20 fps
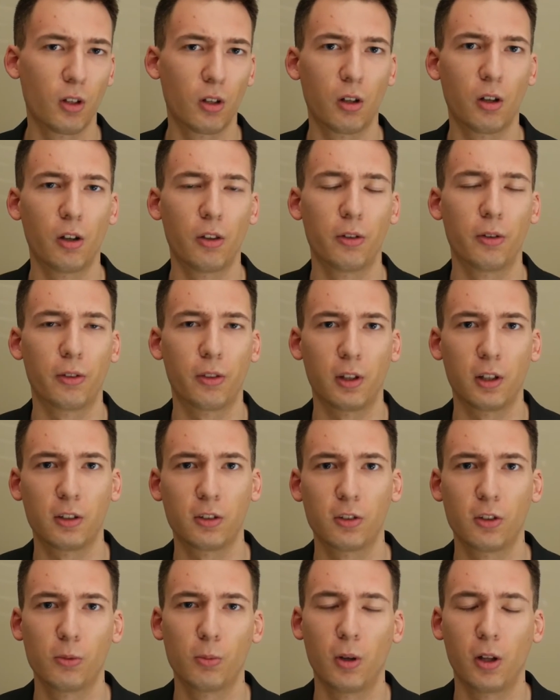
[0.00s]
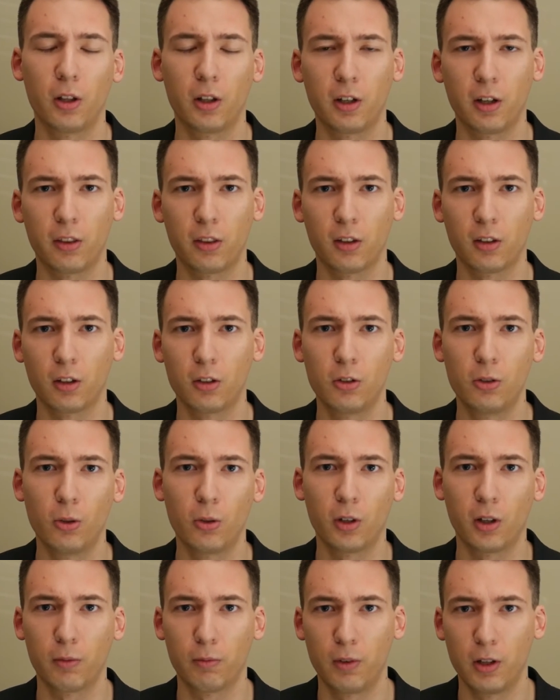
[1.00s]
other things as well, anything that you're
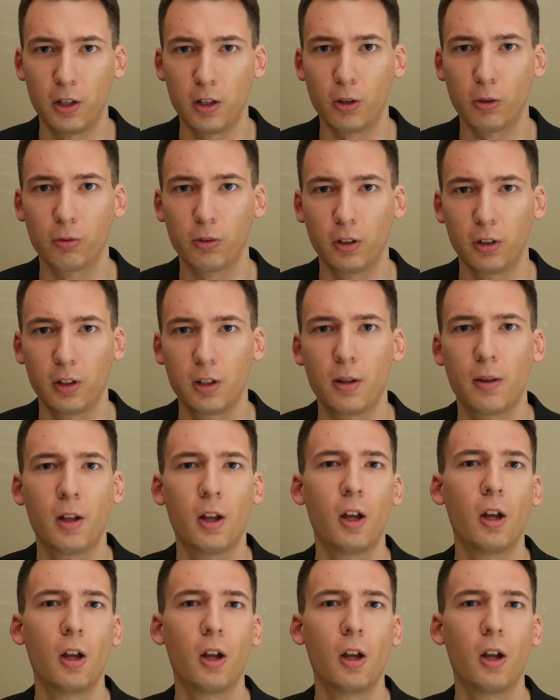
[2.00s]
doing on video really.